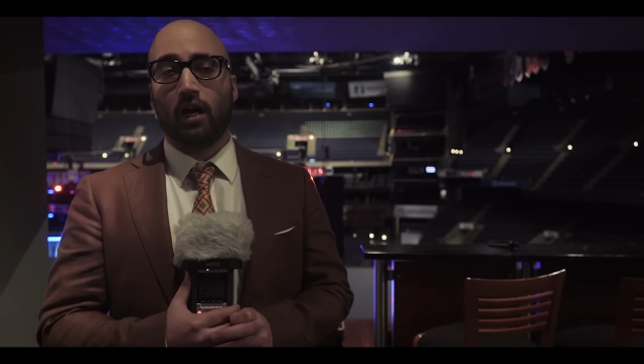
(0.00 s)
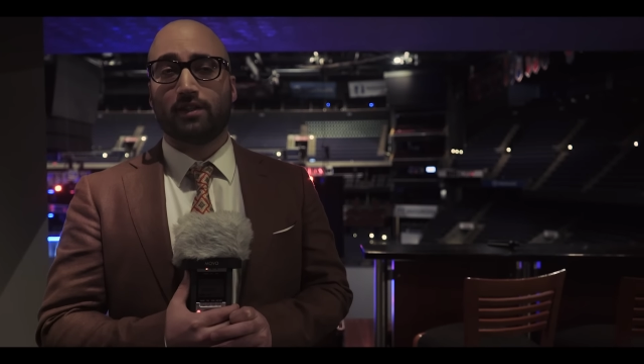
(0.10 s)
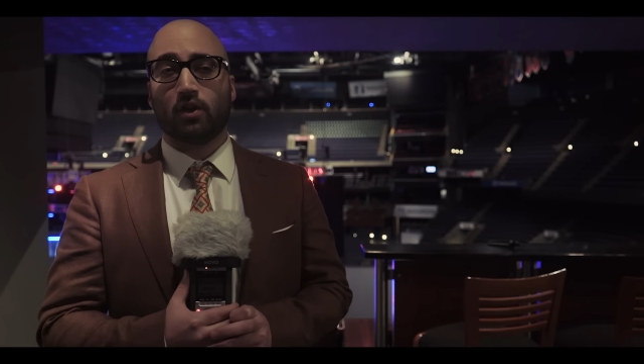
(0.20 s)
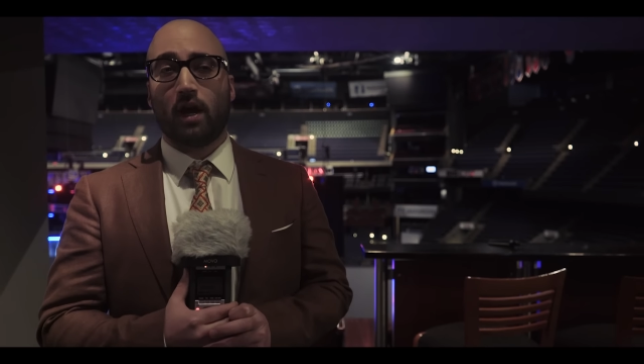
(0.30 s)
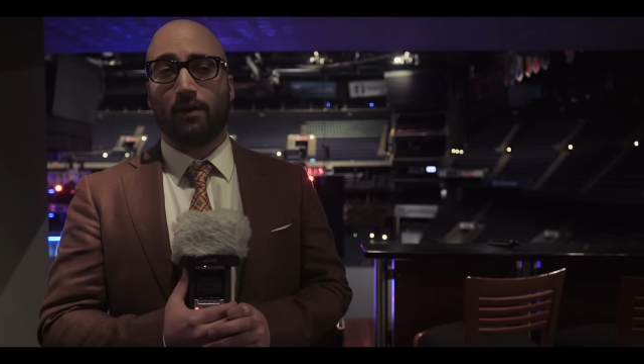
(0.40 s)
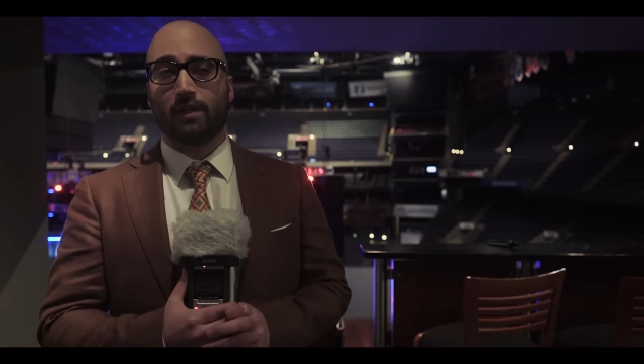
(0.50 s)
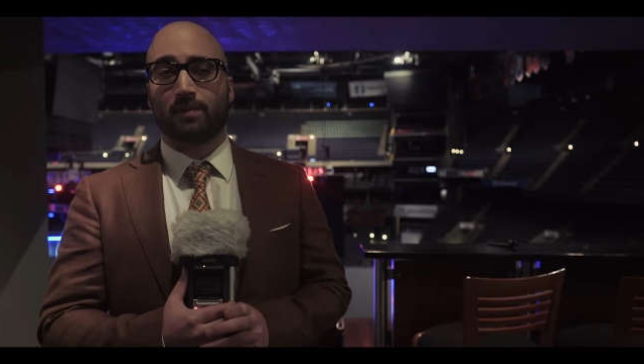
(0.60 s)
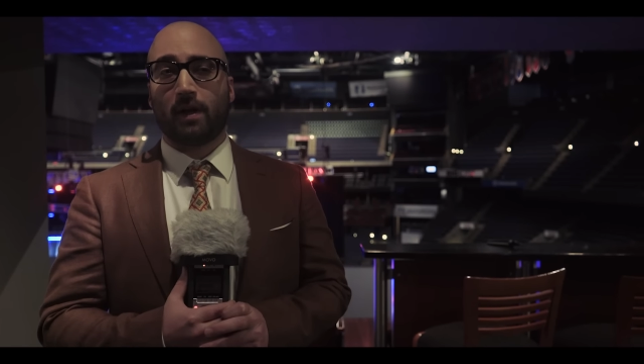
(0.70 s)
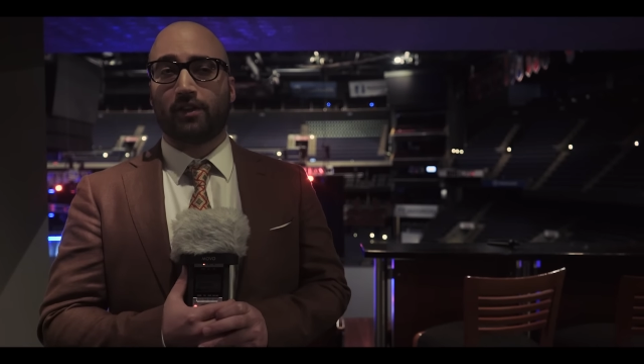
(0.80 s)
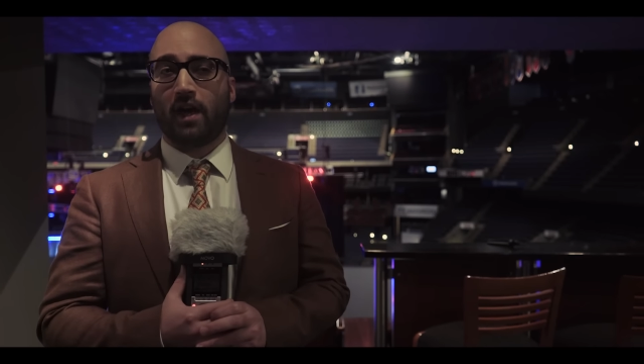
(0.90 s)
So I would
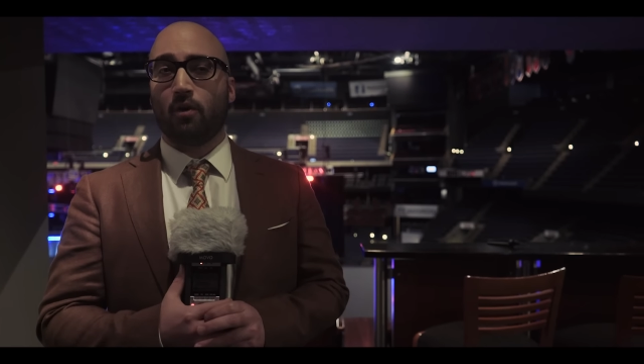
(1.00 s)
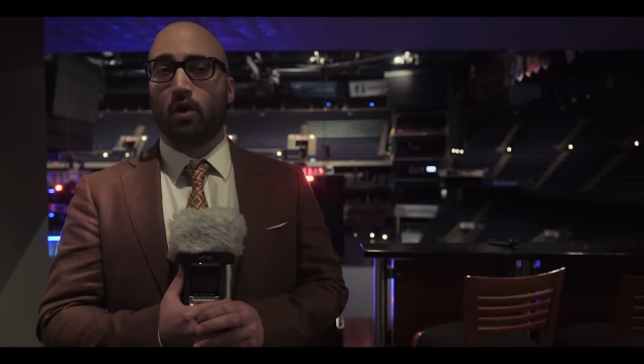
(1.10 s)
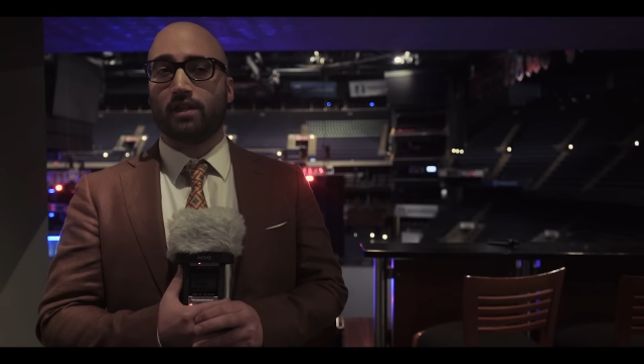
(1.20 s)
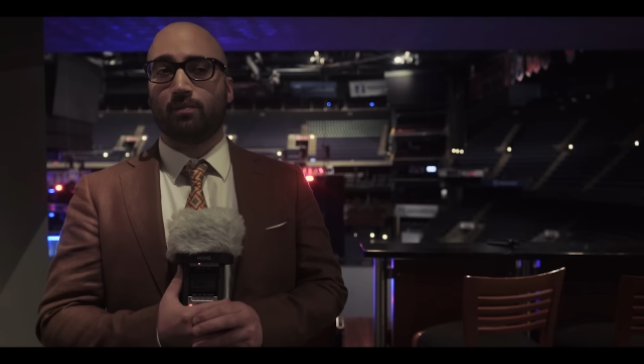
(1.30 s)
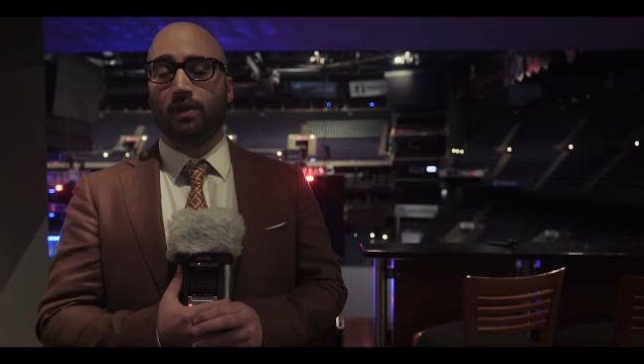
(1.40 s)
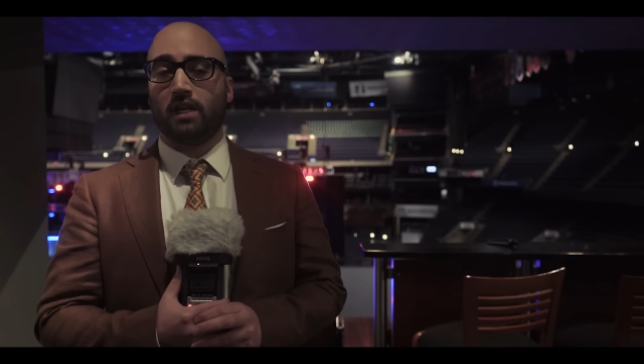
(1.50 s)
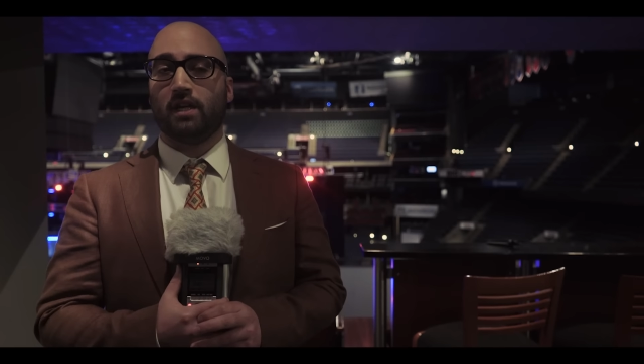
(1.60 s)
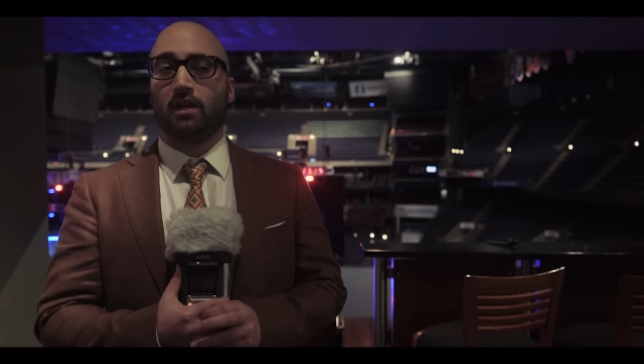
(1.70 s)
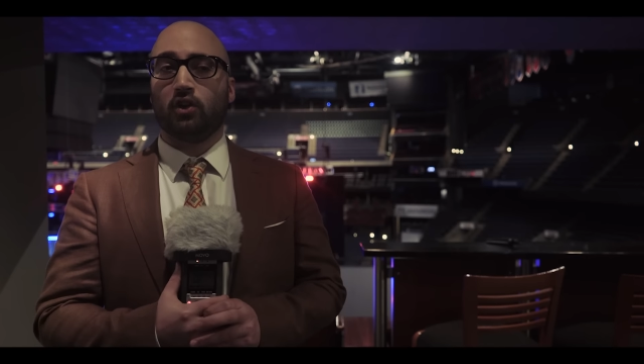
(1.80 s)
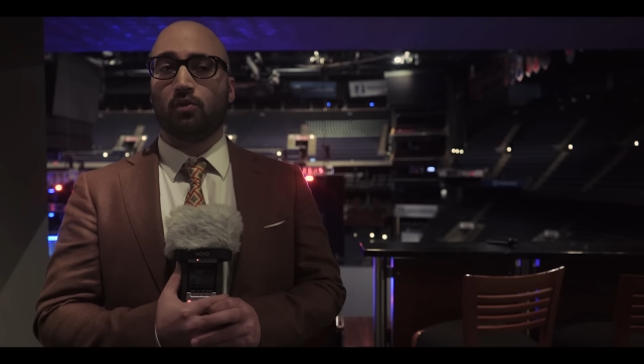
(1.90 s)
expect that one to
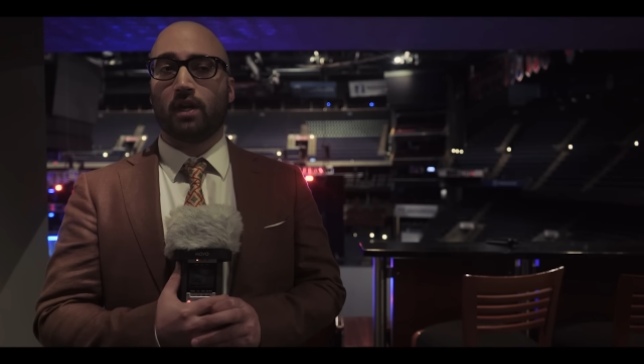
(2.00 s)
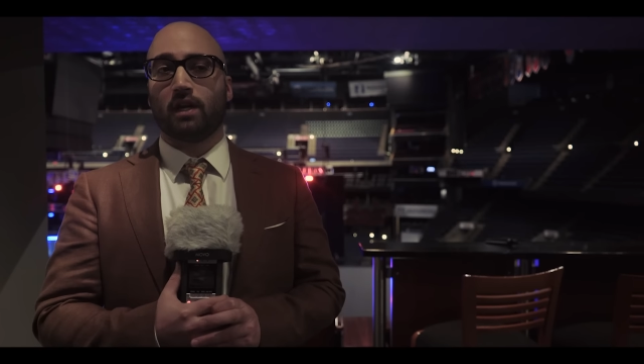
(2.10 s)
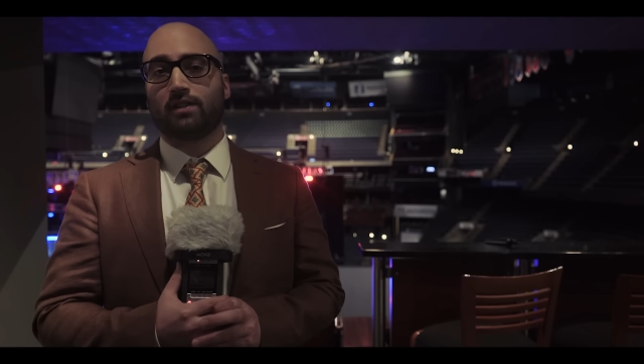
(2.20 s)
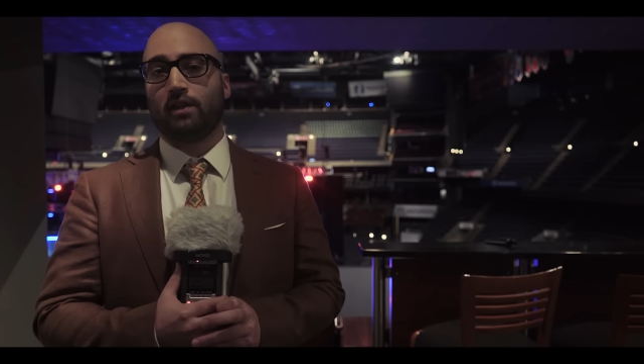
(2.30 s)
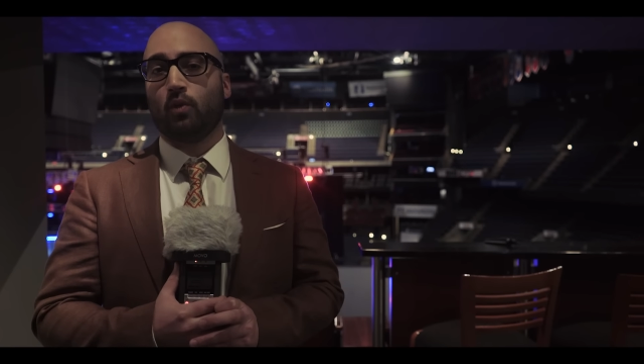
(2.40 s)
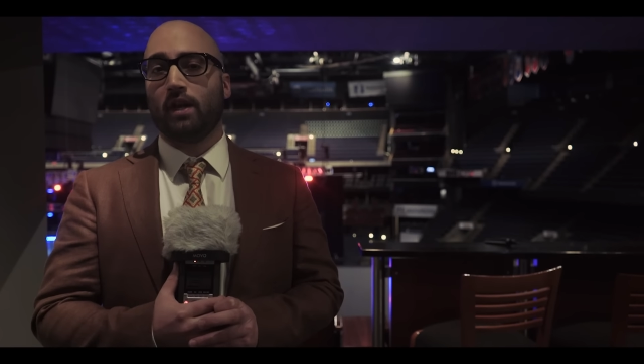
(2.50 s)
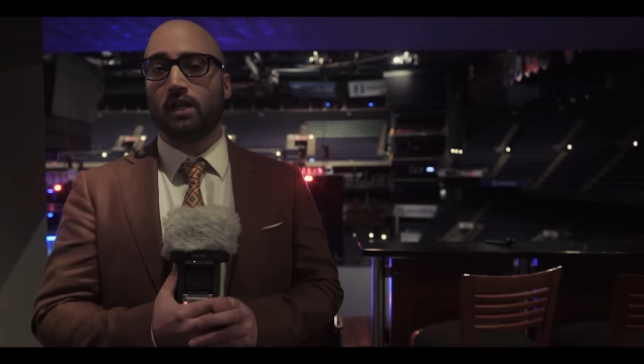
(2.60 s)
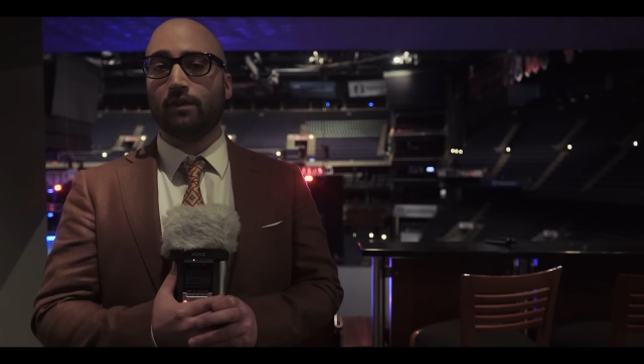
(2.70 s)
be a Luminosity win.